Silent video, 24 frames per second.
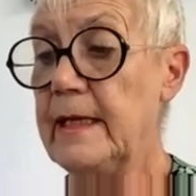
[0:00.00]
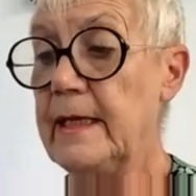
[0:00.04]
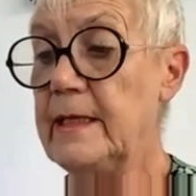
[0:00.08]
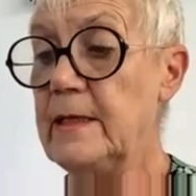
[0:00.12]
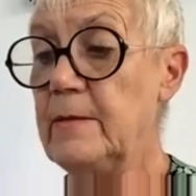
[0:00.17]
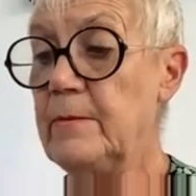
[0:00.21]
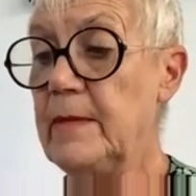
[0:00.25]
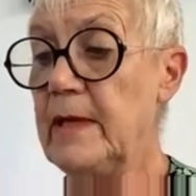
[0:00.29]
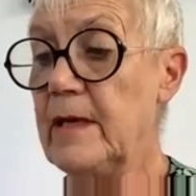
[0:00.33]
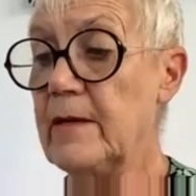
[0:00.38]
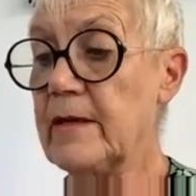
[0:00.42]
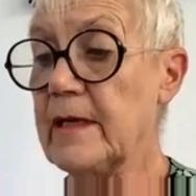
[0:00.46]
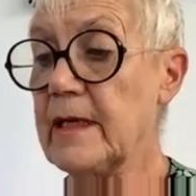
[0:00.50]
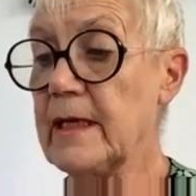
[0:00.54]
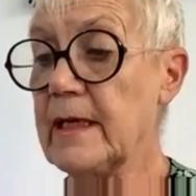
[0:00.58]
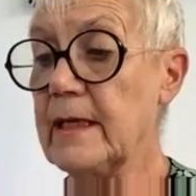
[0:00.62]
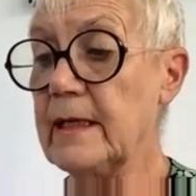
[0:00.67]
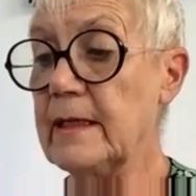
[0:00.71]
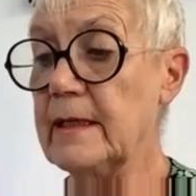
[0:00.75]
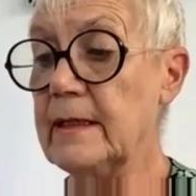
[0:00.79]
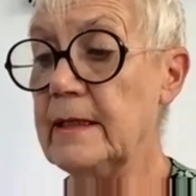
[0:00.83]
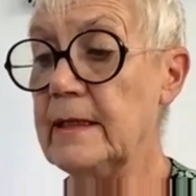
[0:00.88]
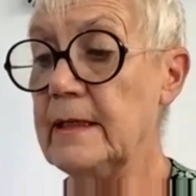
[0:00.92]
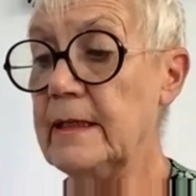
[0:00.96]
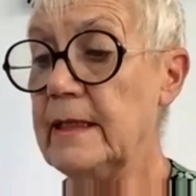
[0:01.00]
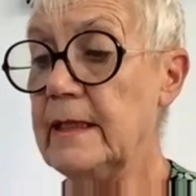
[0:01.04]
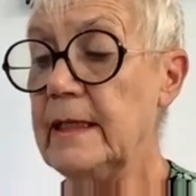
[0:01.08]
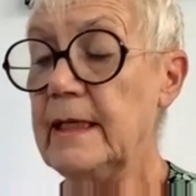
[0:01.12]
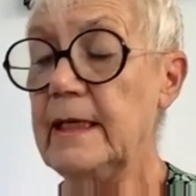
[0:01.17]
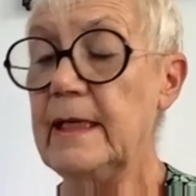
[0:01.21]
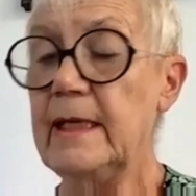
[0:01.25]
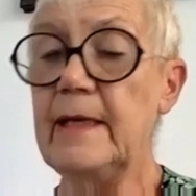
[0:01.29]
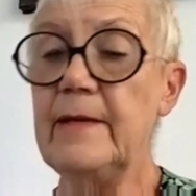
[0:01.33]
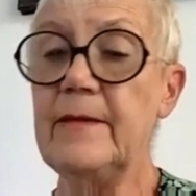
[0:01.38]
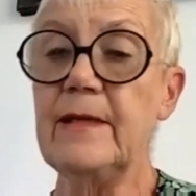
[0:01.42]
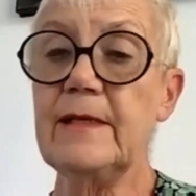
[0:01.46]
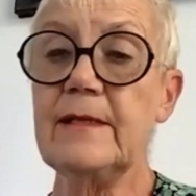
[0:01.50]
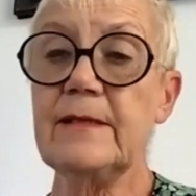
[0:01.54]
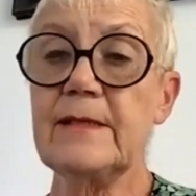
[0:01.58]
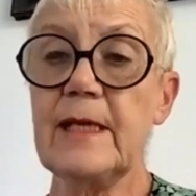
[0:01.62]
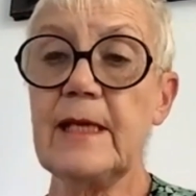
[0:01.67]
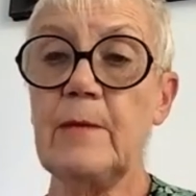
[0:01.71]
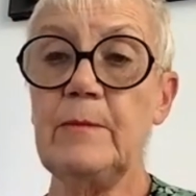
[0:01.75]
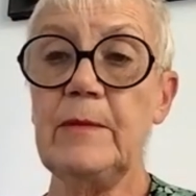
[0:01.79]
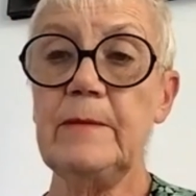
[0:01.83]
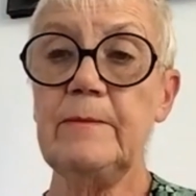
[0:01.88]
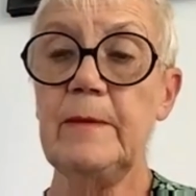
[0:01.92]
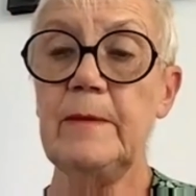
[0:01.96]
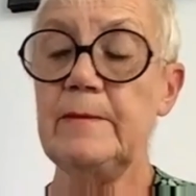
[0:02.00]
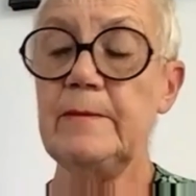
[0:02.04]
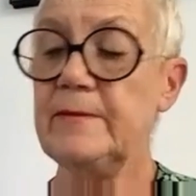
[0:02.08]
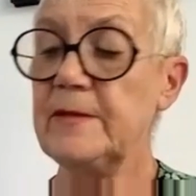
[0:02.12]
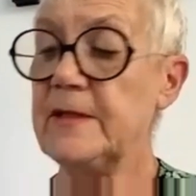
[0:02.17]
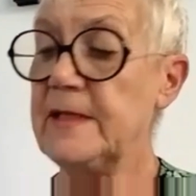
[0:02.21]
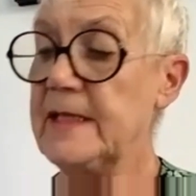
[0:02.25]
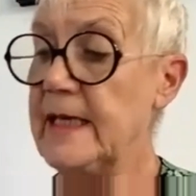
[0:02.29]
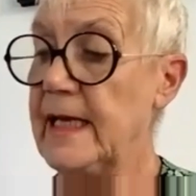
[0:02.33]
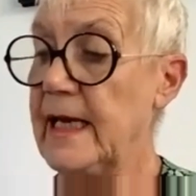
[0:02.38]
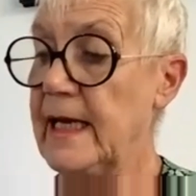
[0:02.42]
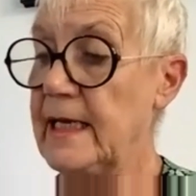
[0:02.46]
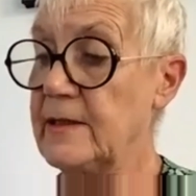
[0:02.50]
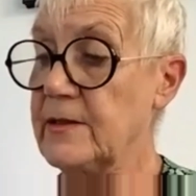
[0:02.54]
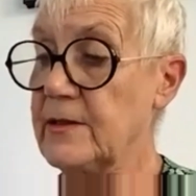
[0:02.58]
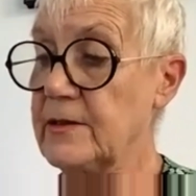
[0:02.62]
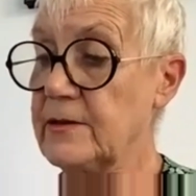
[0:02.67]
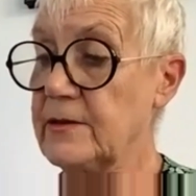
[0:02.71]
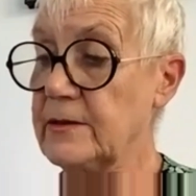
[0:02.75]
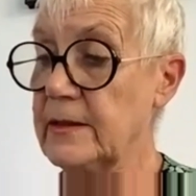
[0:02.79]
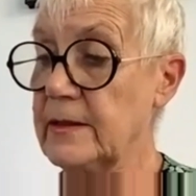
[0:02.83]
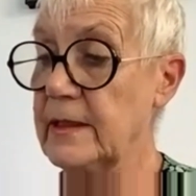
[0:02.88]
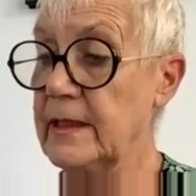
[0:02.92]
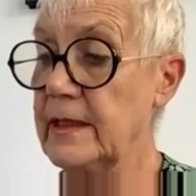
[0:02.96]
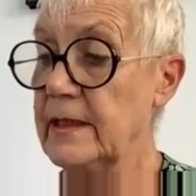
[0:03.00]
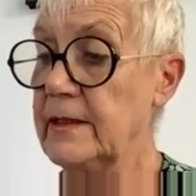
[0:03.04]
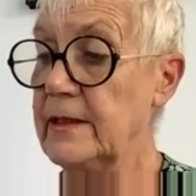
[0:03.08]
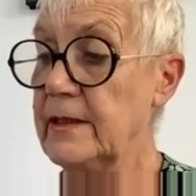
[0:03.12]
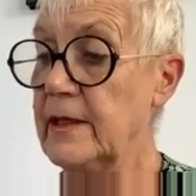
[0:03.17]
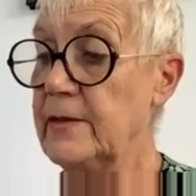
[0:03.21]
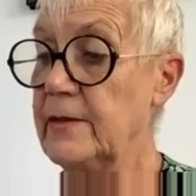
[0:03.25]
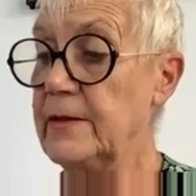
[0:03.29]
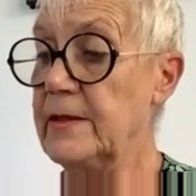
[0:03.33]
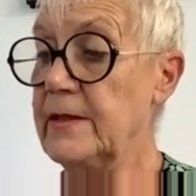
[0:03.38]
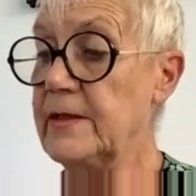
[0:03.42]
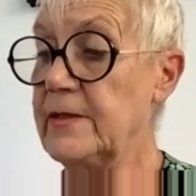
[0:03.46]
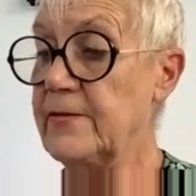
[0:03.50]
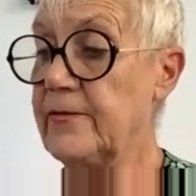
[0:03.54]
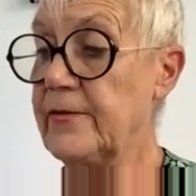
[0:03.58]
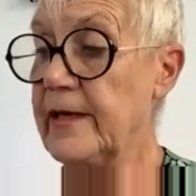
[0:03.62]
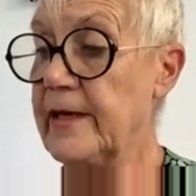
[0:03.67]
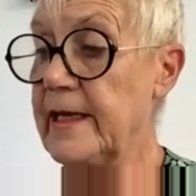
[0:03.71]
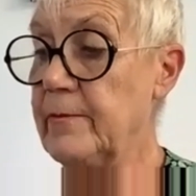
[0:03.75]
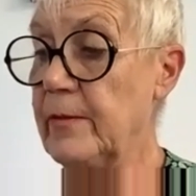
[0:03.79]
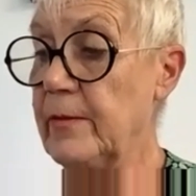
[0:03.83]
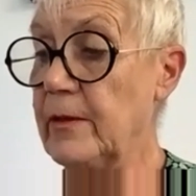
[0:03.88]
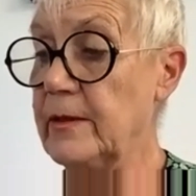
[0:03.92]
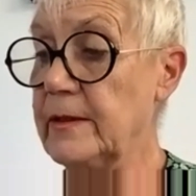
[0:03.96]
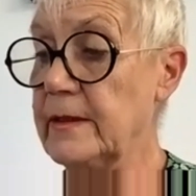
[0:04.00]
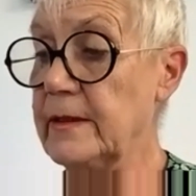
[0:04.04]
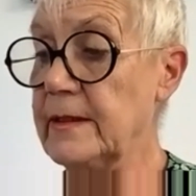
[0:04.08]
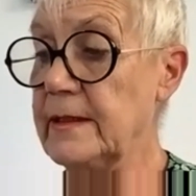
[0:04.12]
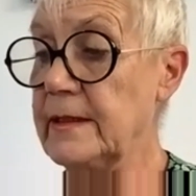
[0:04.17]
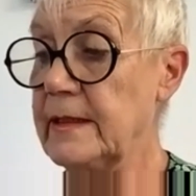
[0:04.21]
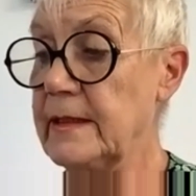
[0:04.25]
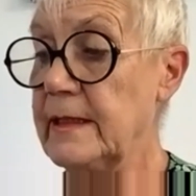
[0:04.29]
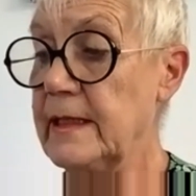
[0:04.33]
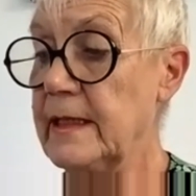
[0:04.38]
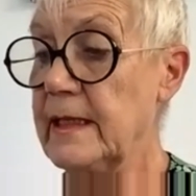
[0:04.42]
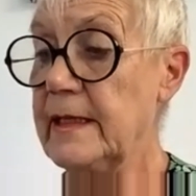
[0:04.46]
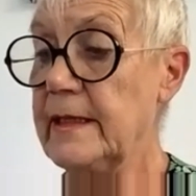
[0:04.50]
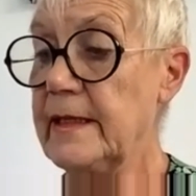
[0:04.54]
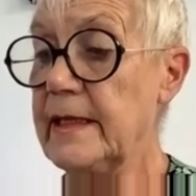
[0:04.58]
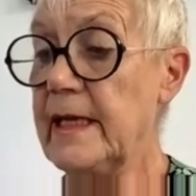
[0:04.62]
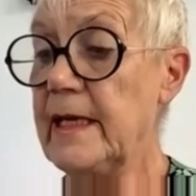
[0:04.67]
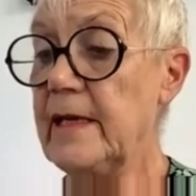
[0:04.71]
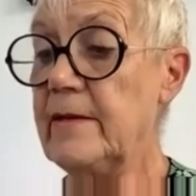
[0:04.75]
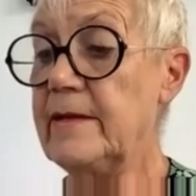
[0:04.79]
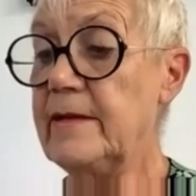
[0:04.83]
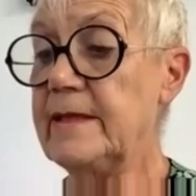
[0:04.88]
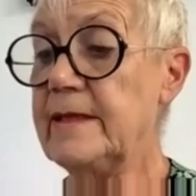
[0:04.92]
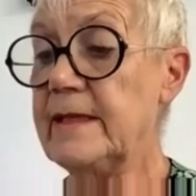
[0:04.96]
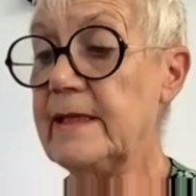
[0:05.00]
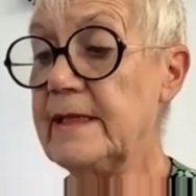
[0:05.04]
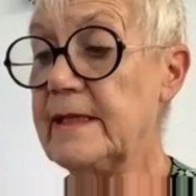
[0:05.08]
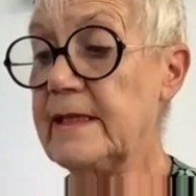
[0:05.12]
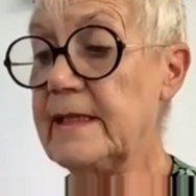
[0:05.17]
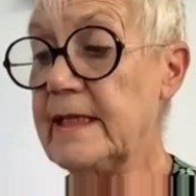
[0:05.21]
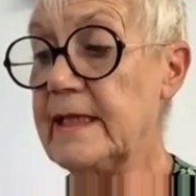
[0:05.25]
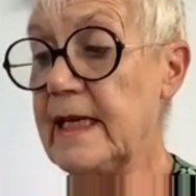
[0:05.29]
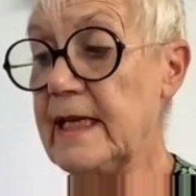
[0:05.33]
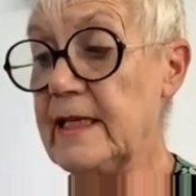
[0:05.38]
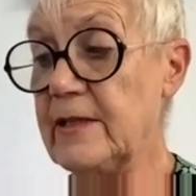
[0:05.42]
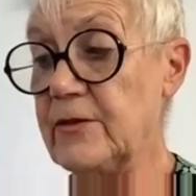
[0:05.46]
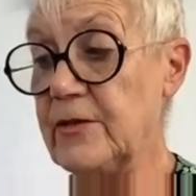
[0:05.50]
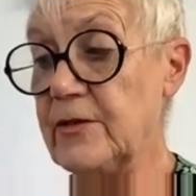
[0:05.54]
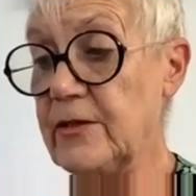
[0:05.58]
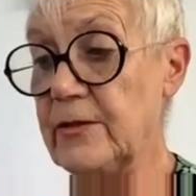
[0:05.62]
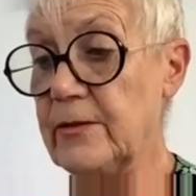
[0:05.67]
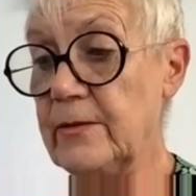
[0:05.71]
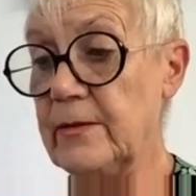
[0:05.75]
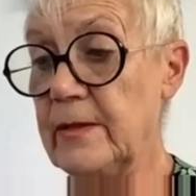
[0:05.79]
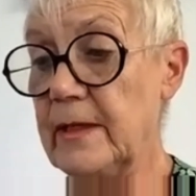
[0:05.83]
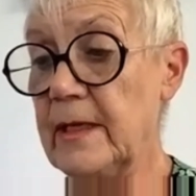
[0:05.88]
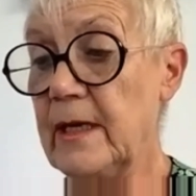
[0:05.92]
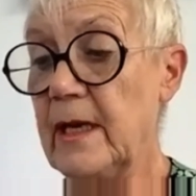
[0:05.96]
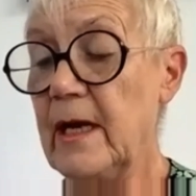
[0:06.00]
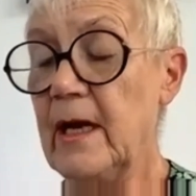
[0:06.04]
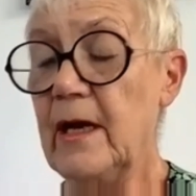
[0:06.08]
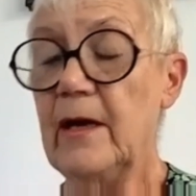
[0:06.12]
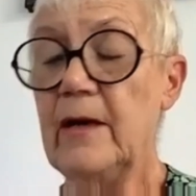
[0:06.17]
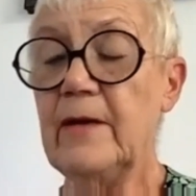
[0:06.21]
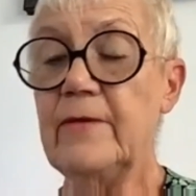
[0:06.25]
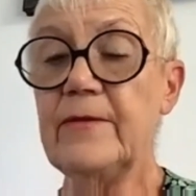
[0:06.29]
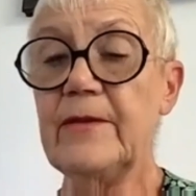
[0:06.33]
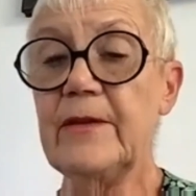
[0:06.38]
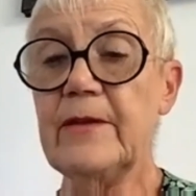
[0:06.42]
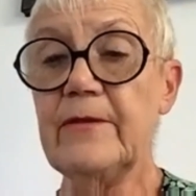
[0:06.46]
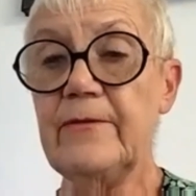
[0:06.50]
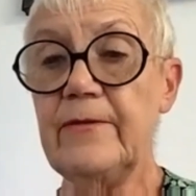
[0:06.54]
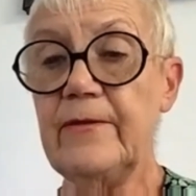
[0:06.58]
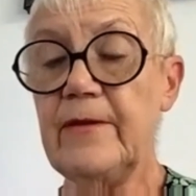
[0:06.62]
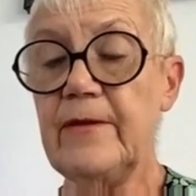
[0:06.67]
In America, in the suburb of Seattle, known as Fremont, there is a statue of the